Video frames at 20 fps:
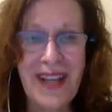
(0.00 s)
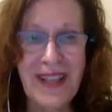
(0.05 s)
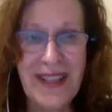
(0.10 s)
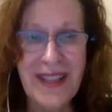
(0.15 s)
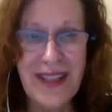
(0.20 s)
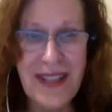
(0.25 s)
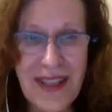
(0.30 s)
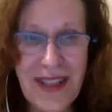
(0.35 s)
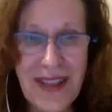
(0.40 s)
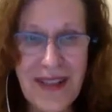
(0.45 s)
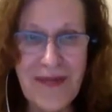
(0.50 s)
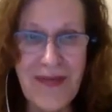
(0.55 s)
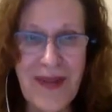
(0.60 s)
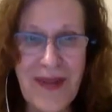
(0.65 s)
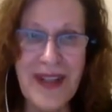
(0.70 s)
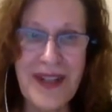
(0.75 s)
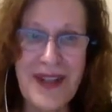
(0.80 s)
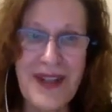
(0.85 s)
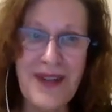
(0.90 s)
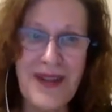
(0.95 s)
serve
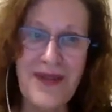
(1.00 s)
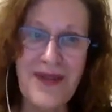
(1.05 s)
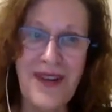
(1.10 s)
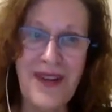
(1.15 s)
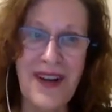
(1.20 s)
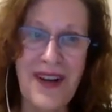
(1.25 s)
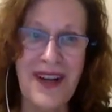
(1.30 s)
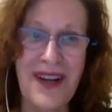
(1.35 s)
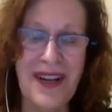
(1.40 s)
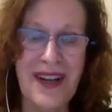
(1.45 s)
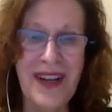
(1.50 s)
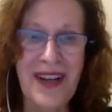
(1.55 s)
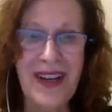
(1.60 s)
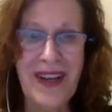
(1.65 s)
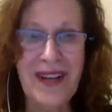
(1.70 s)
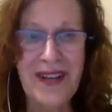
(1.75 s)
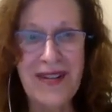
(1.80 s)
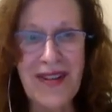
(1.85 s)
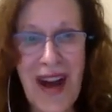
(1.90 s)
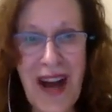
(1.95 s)
my children and
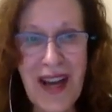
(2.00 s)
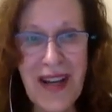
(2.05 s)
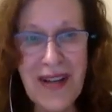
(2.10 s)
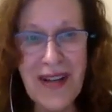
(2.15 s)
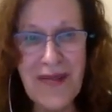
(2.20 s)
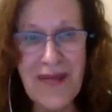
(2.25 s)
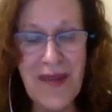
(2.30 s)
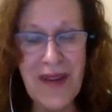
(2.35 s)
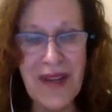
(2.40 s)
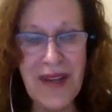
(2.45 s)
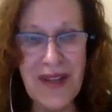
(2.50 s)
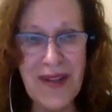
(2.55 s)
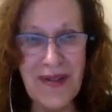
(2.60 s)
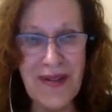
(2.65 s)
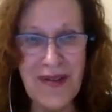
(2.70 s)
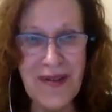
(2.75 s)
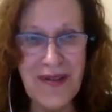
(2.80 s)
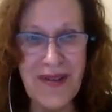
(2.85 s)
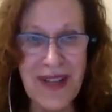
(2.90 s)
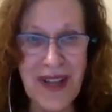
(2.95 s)
try and do my
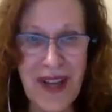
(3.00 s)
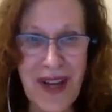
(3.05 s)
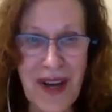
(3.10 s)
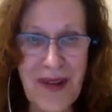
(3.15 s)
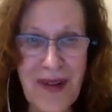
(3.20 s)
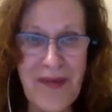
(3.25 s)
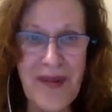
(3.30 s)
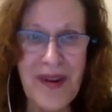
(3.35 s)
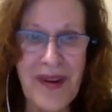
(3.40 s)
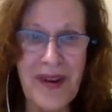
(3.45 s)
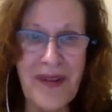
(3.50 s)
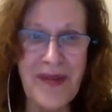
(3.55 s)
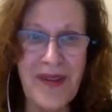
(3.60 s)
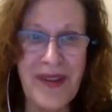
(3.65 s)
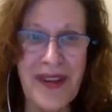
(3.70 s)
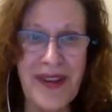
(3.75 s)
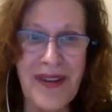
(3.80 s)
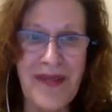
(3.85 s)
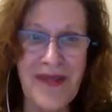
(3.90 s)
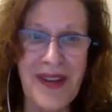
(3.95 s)
children's homework
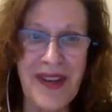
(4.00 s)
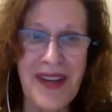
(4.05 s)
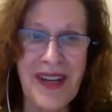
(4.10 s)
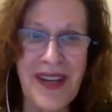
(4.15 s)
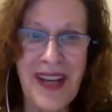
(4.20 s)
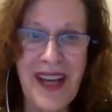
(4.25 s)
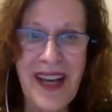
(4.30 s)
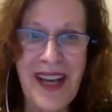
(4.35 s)
with them and